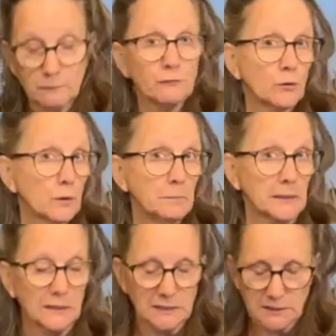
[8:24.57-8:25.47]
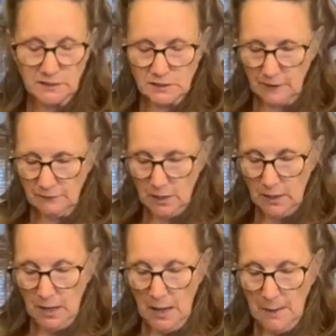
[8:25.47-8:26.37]
for pickling and stuff,
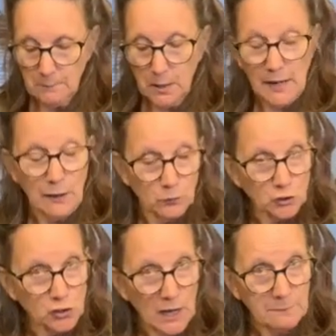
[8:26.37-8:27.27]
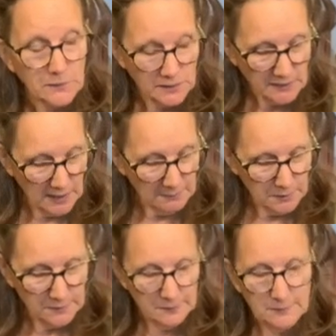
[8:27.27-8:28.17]
but I will chop this
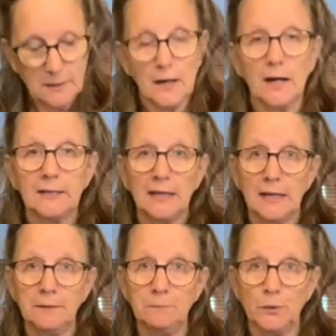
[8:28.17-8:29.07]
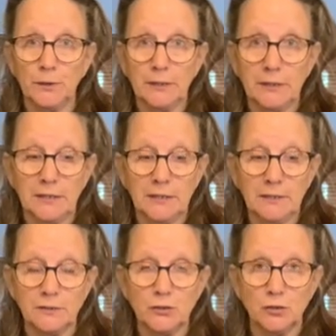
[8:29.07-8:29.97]
up again, put it
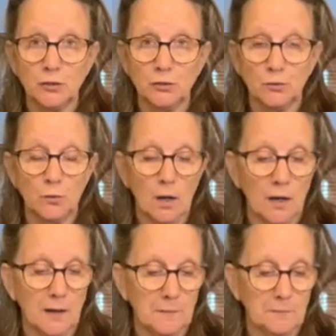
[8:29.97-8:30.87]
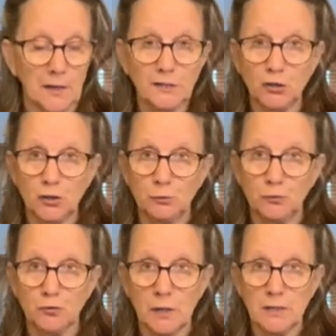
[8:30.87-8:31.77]
into ice cube
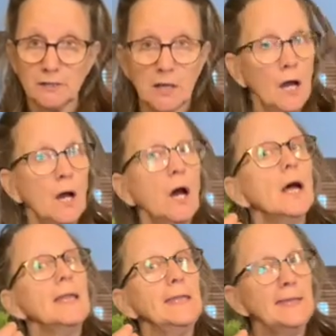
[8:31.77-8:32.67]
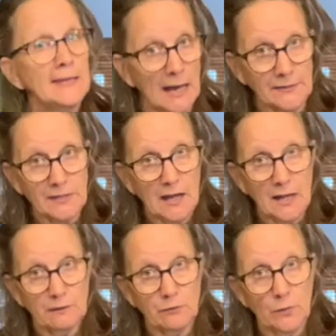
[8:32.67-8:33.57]
trays, not the
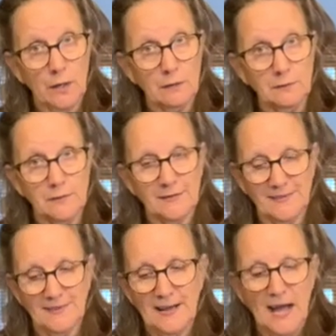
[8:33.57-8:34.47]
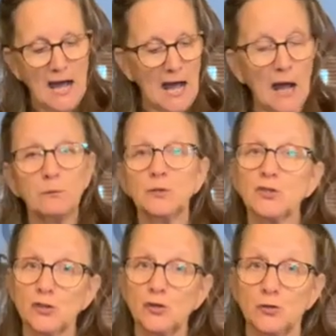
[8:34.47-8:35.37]
olive oil. I would
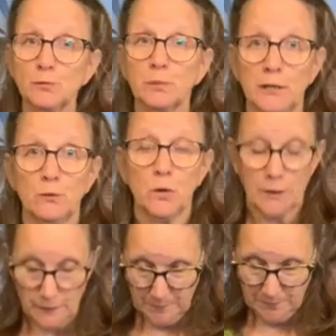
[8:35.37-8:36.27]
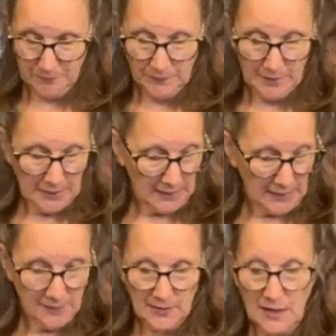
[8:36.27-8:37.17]
just use plain water,
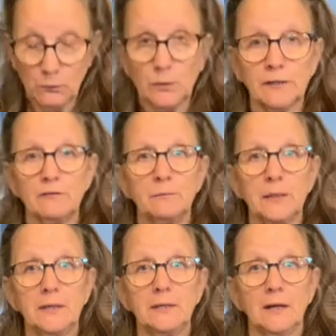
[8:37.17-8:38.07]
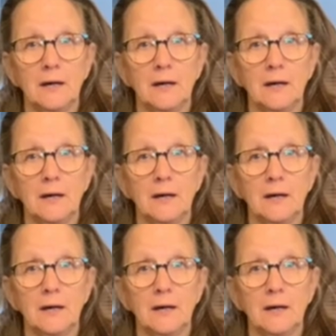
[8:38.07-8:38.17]
and that will give me